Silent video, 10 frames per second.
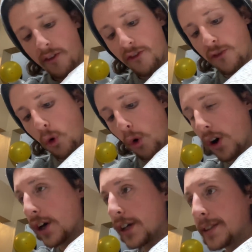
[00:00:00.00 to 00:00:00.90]

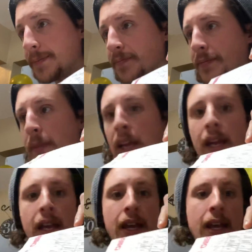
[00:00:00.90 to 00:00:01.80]
four,
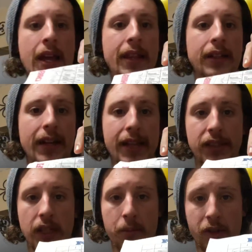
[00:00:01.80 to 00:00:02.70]
and the
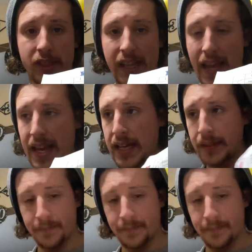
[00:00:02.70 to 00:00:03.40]
last number is eight.